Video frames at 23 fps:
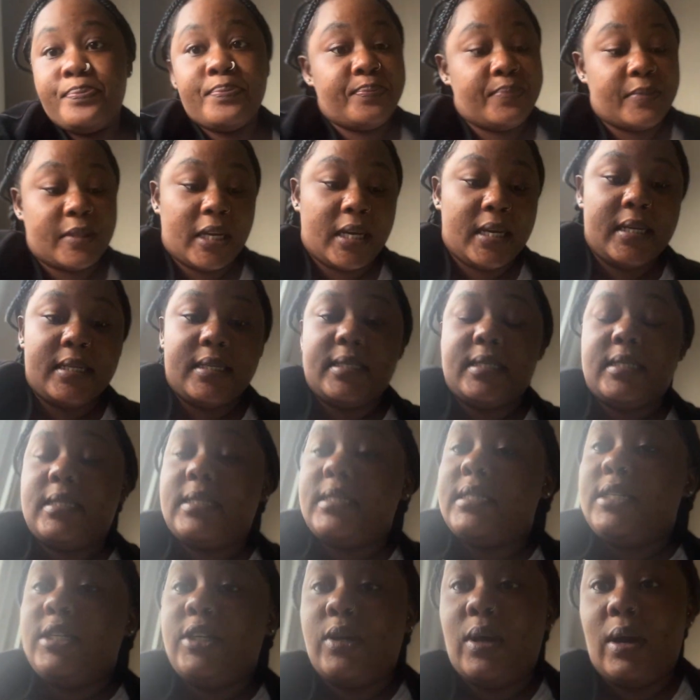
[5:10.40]
Because,
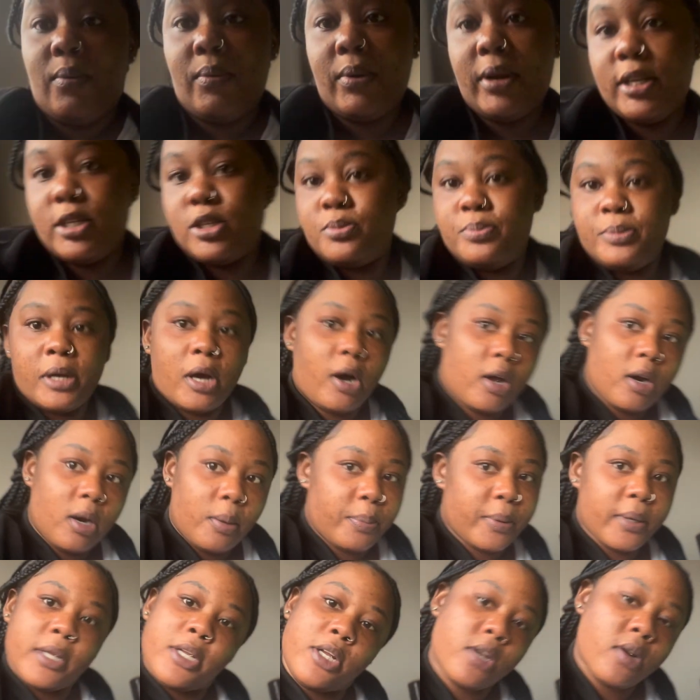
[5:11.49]
you know, I wanted to be all up
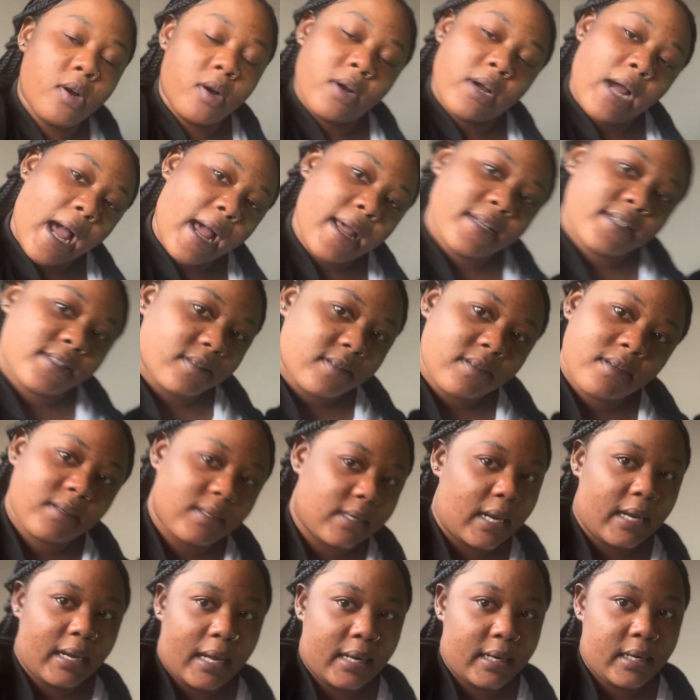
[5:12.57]
in, you know, guys, look
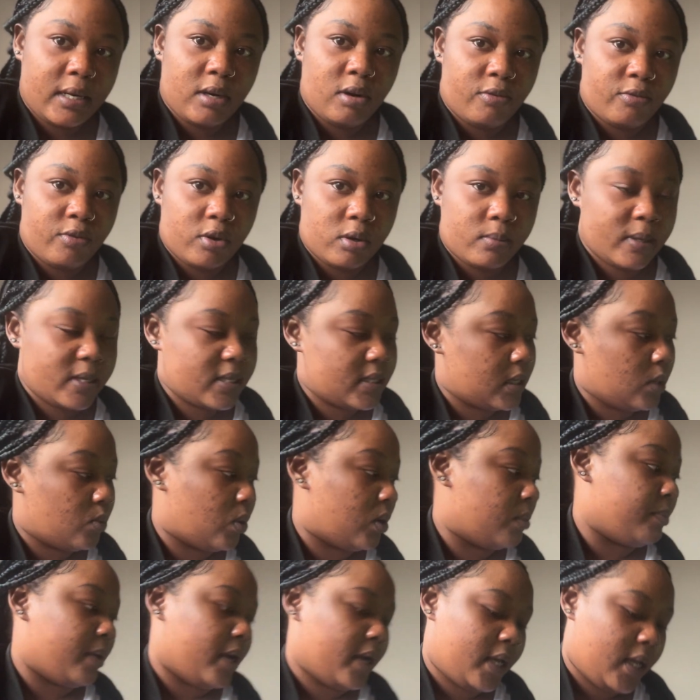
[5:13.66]
like I did on Vlogmas Day 1,
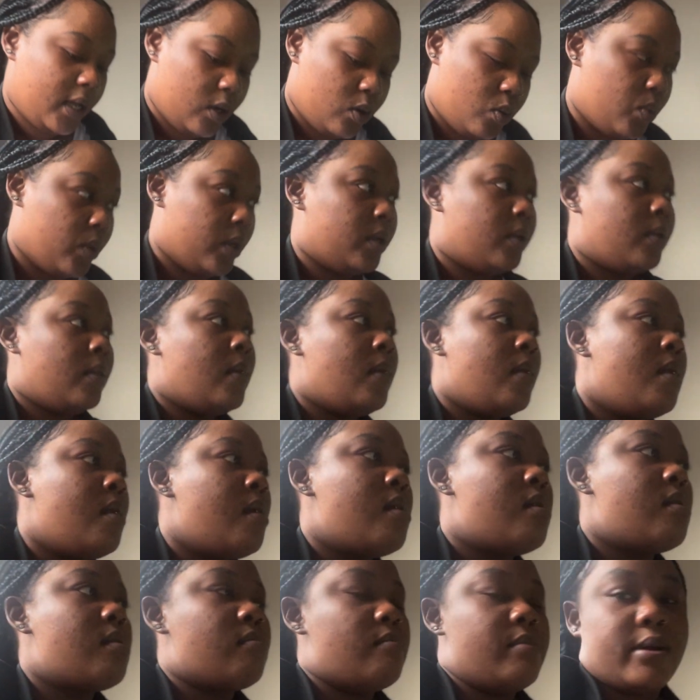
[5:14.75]
but I can't do it.
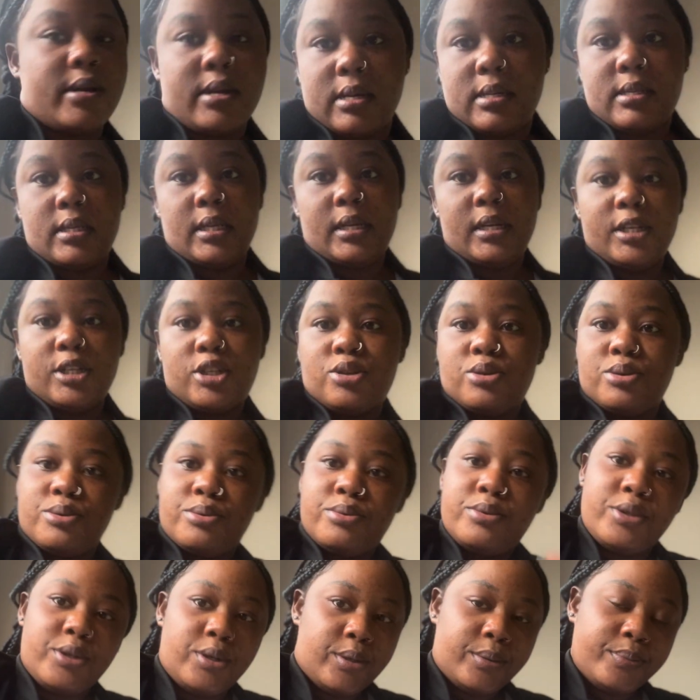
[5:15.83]
Because they need to,
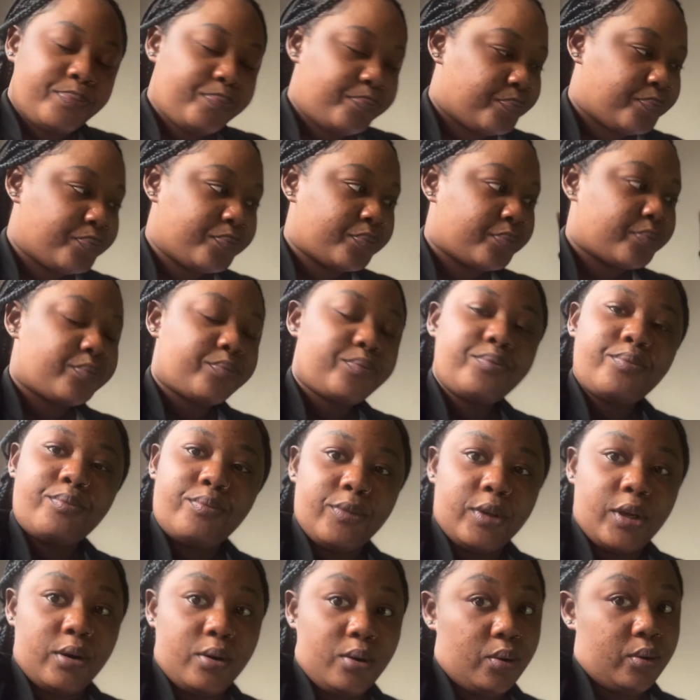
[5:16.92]
you know,
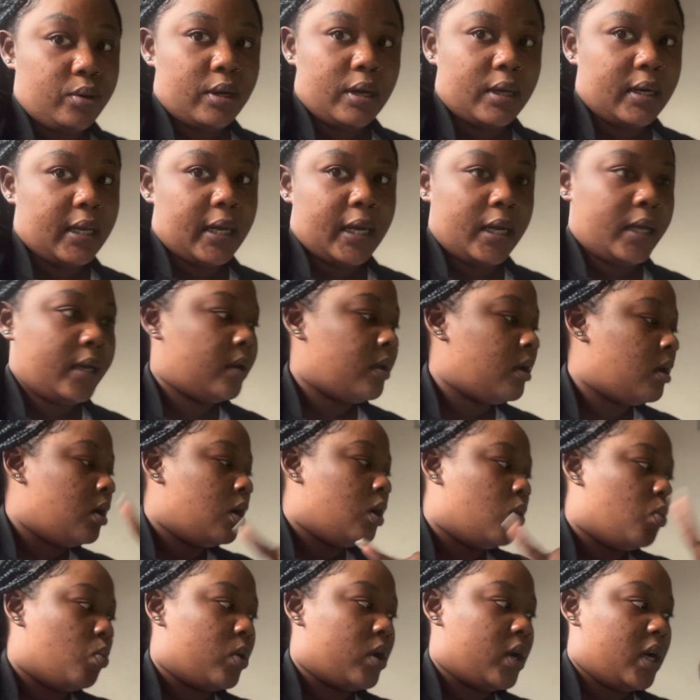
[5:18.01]
move their lane.
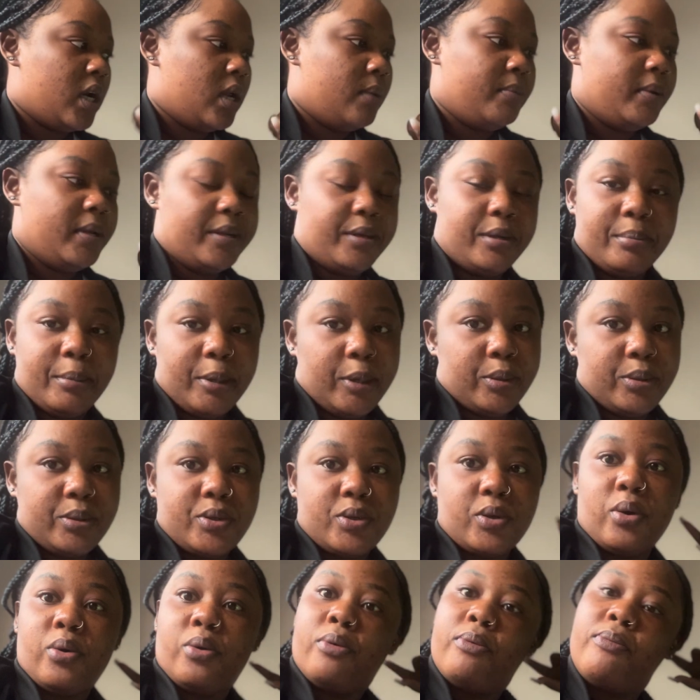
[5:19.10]
One of them did the most,
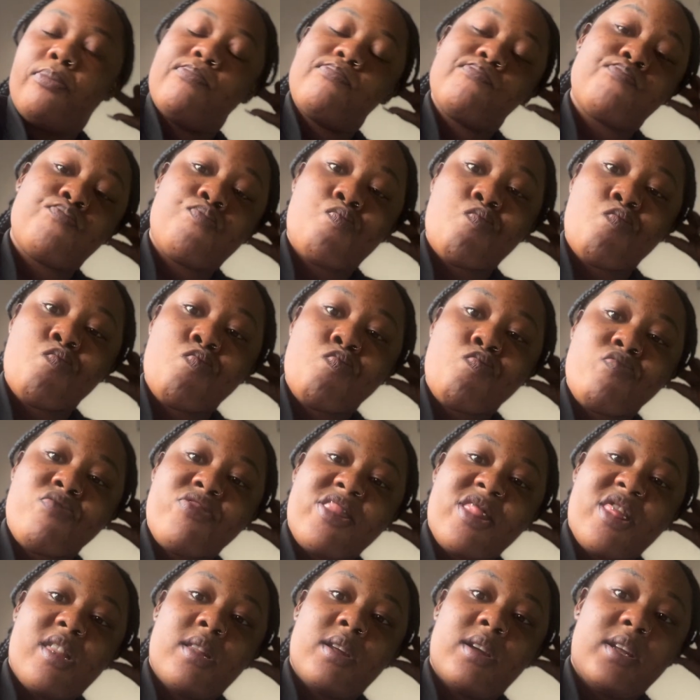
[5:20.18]
so,
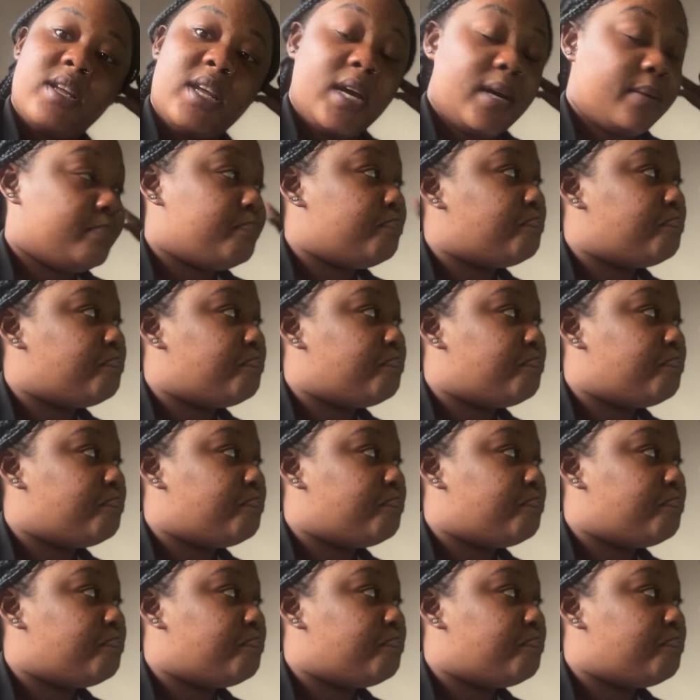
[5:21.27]
yeah.